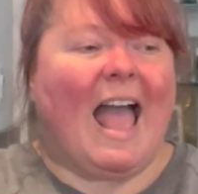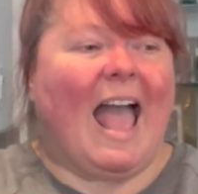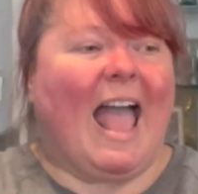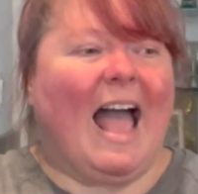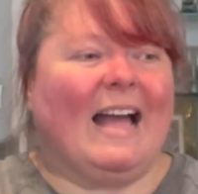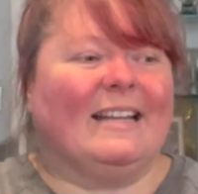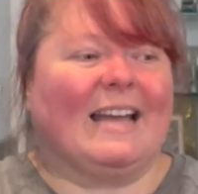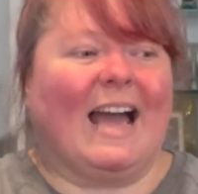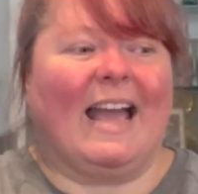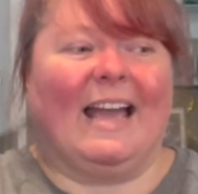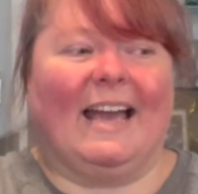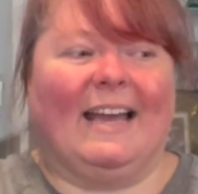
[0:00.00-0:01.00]
And
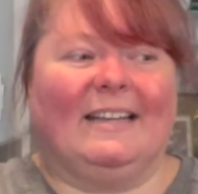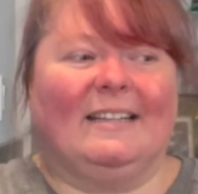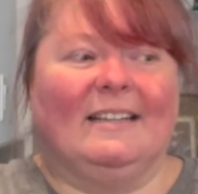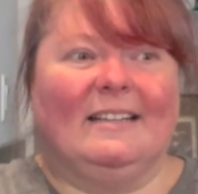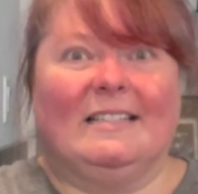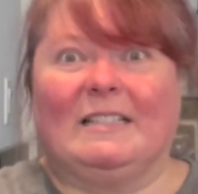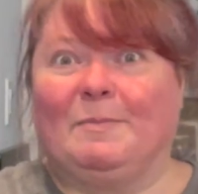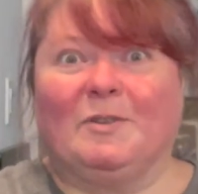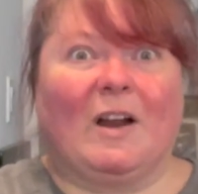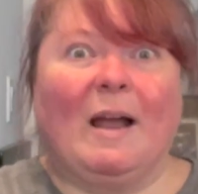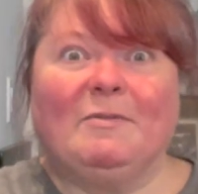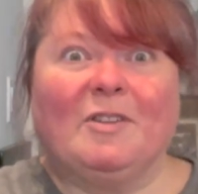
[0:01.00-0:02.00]
I had
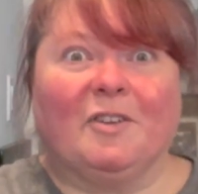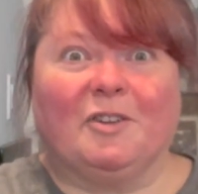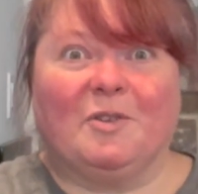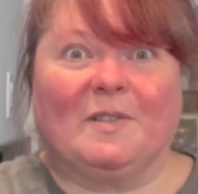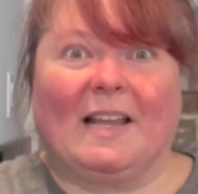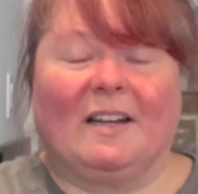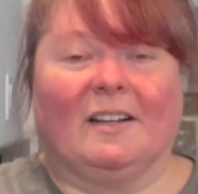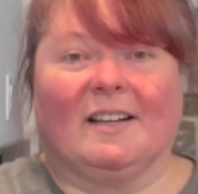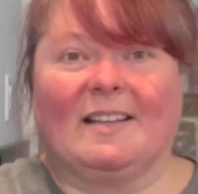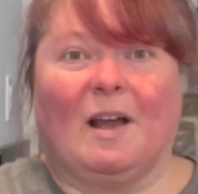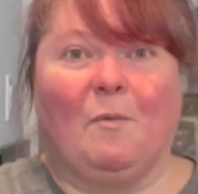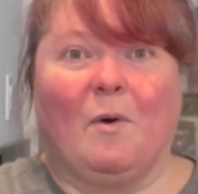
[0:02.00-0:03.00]
subscribed to their newsletter
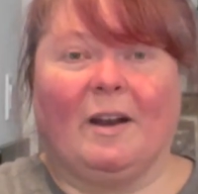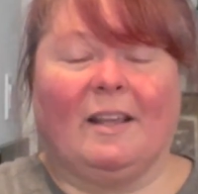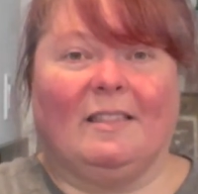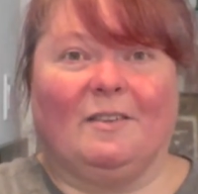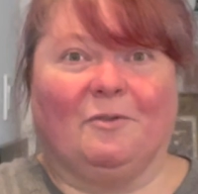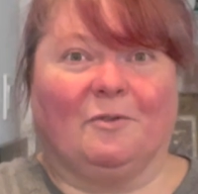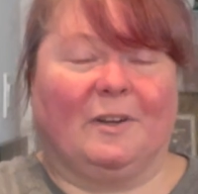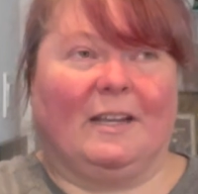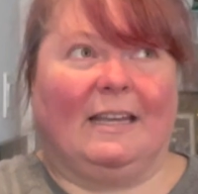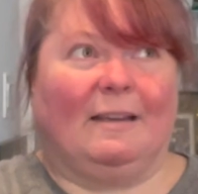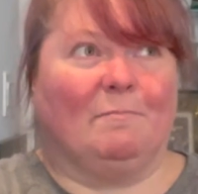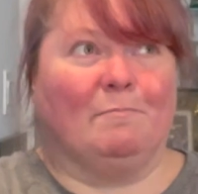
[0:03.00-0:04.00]
because I wanted the
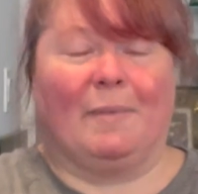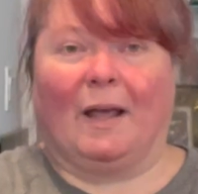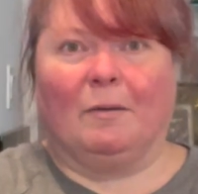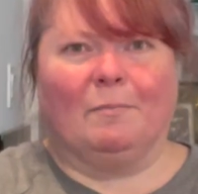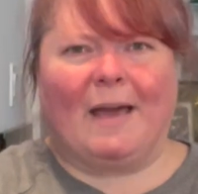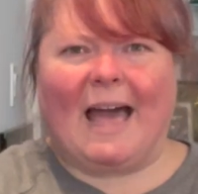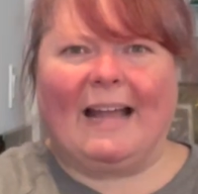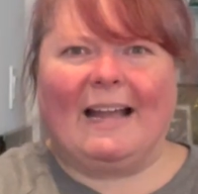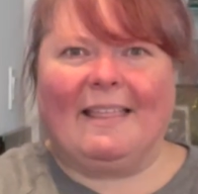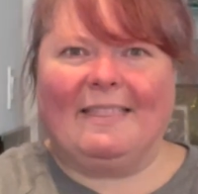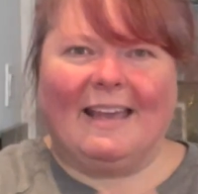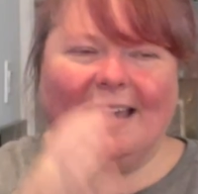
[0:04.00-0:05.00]
free belt bag,
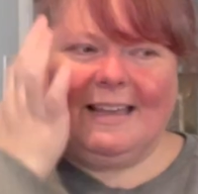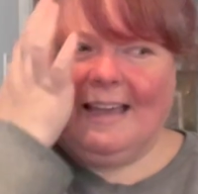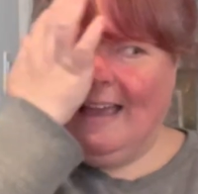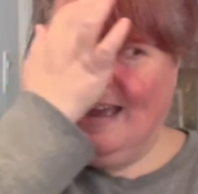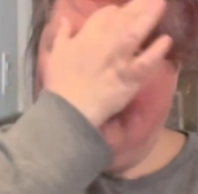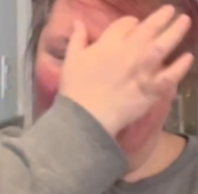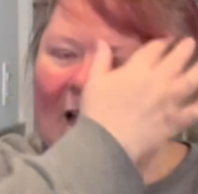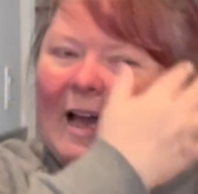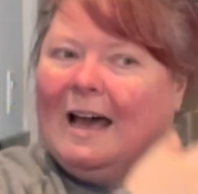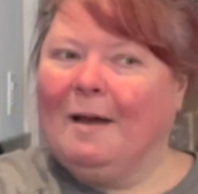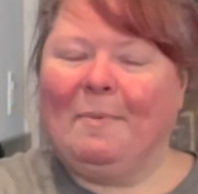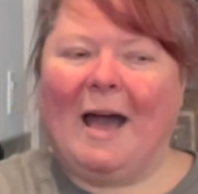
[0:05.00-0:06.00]
I think,
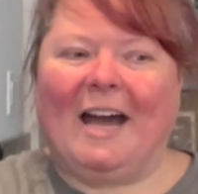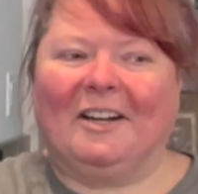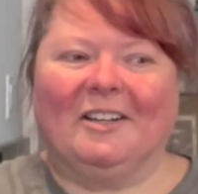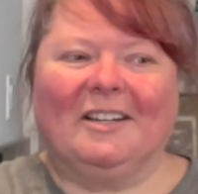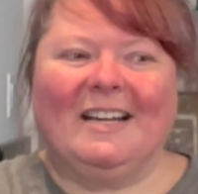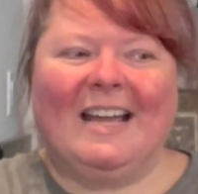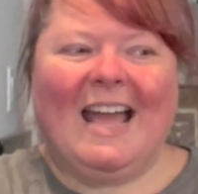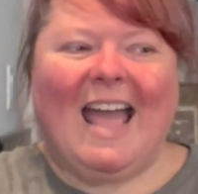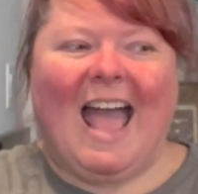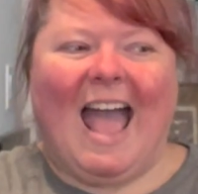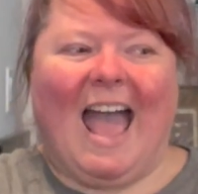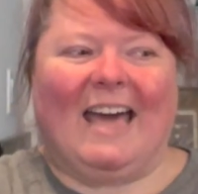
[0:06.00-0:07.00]
pattern.
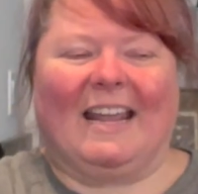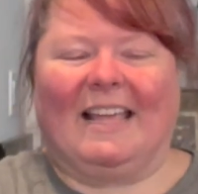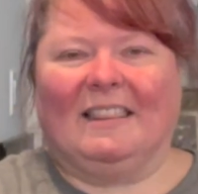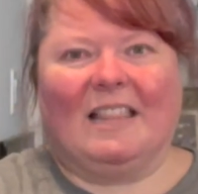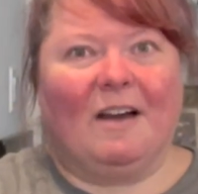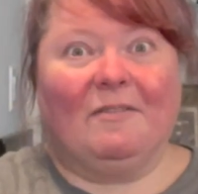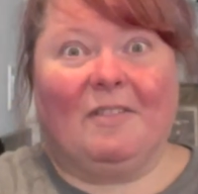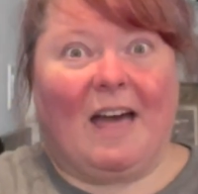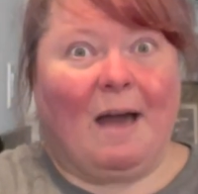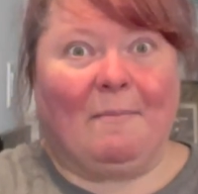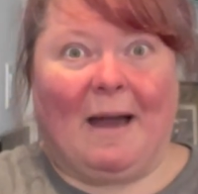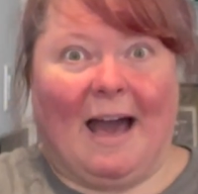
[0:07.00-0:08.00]
And I love
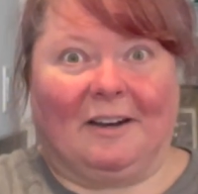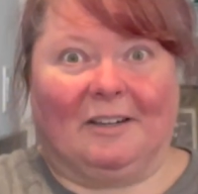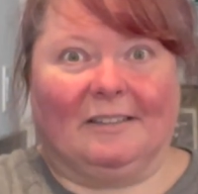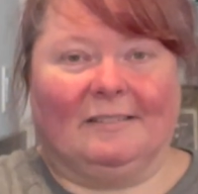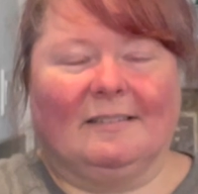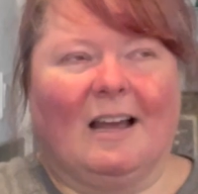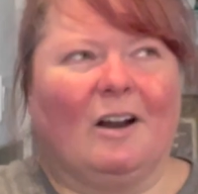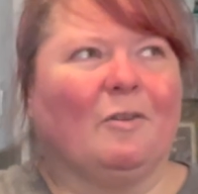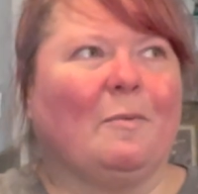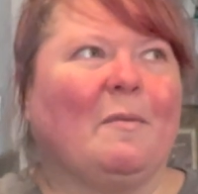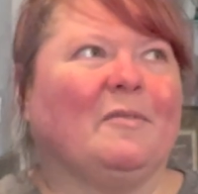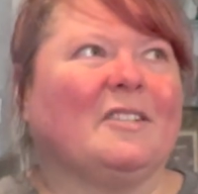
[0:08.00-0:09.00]
that pattern. I don't
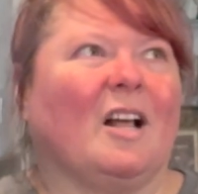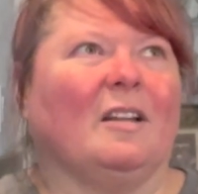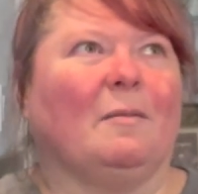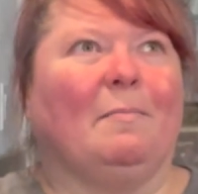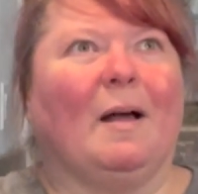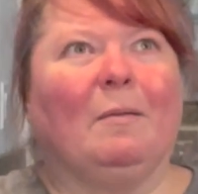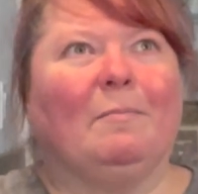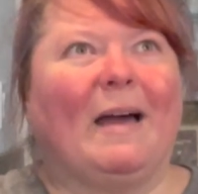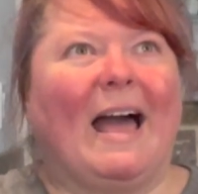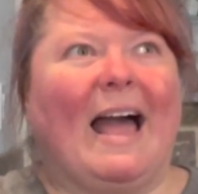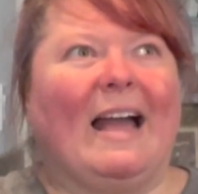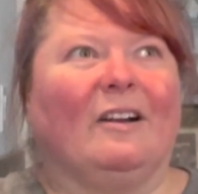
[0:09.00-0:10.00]
remember if it's called a belt
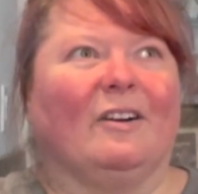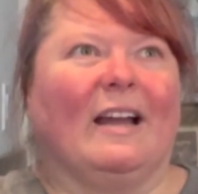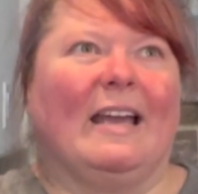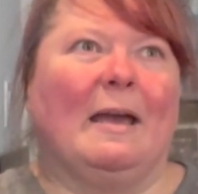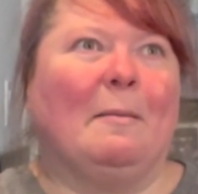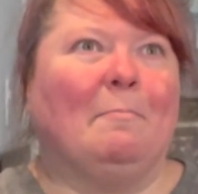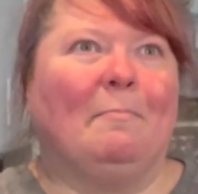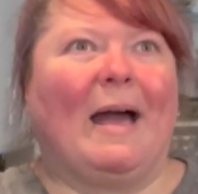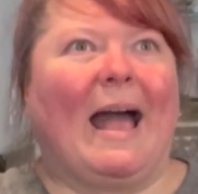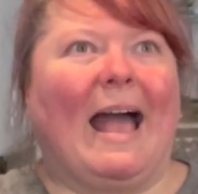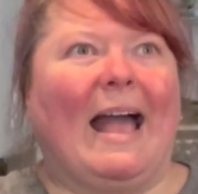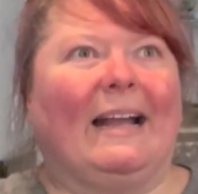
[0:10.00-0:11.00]
bag or a hip
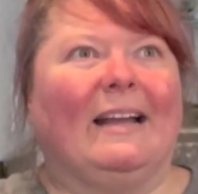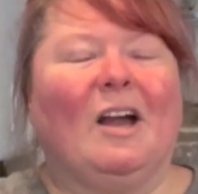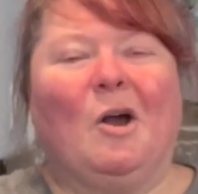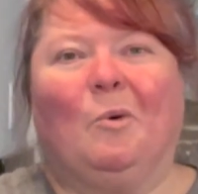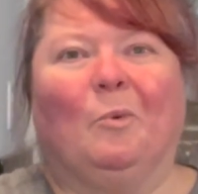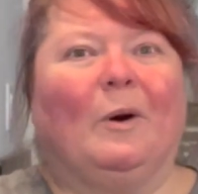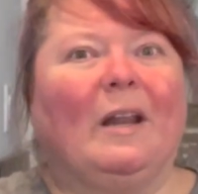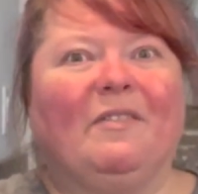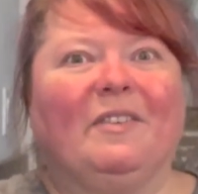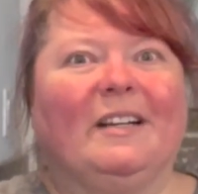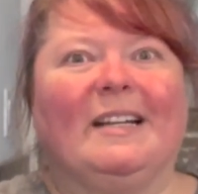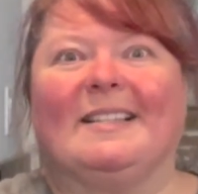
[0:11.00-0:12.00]
bag,
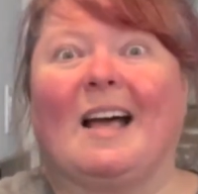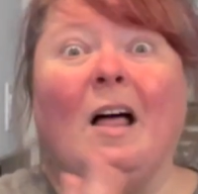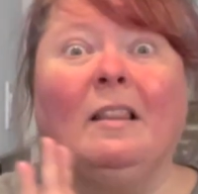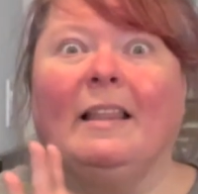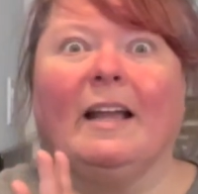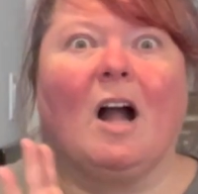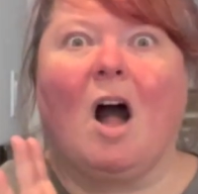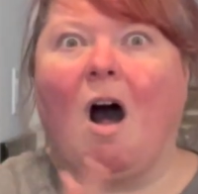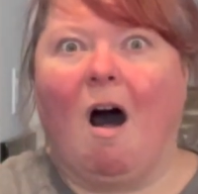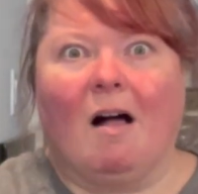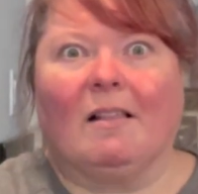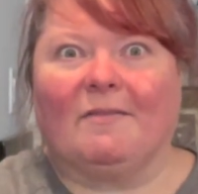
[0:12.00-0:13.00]
whatever it is. I'll link all of